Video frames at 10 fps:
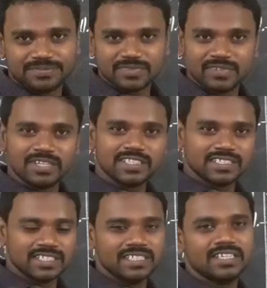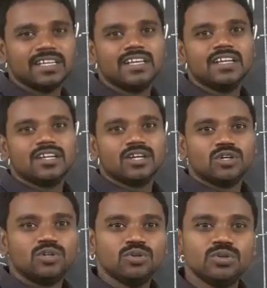What is it?
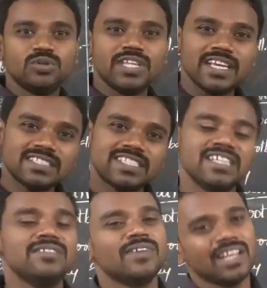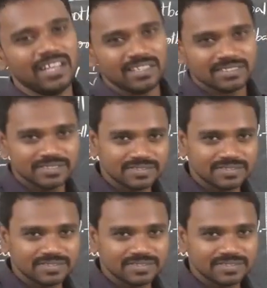Do they sing well?